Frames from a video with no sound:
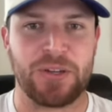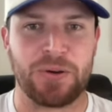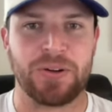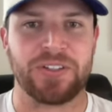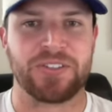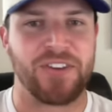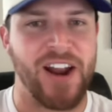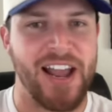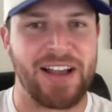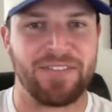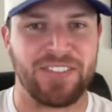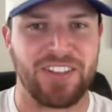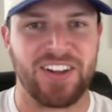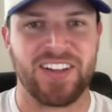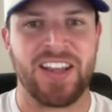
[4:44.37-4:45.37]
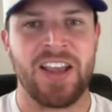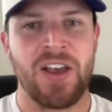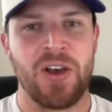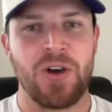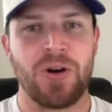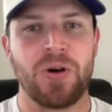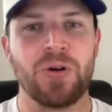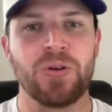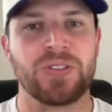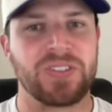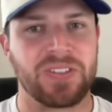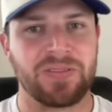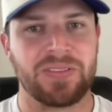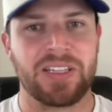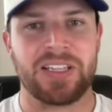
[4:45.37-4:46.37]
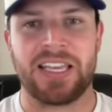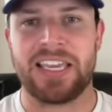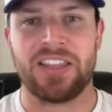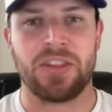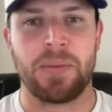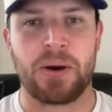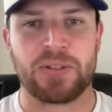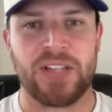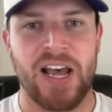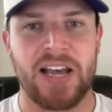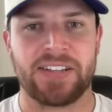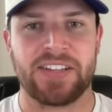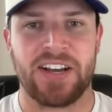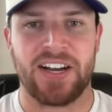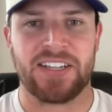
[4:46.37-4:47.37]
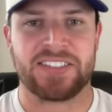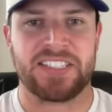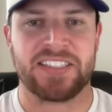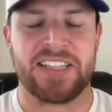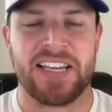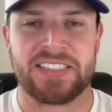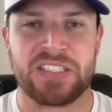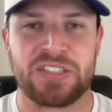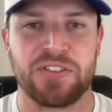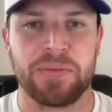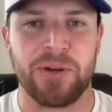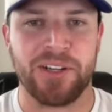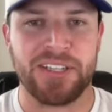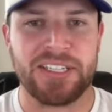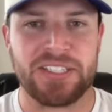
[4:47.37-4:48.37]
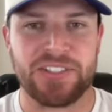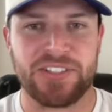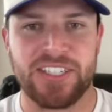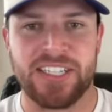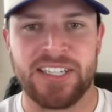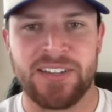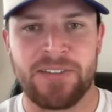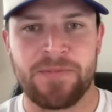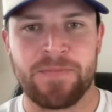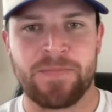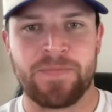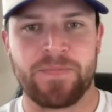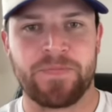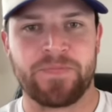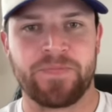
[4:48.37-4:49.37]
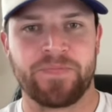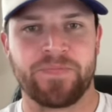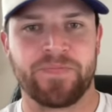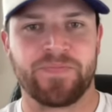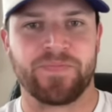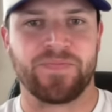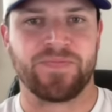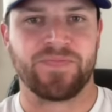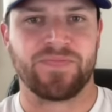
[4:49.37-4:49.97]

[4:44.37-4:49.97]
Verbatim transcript: do a draft on who's eating the most hot dogs in Texas football history. Well,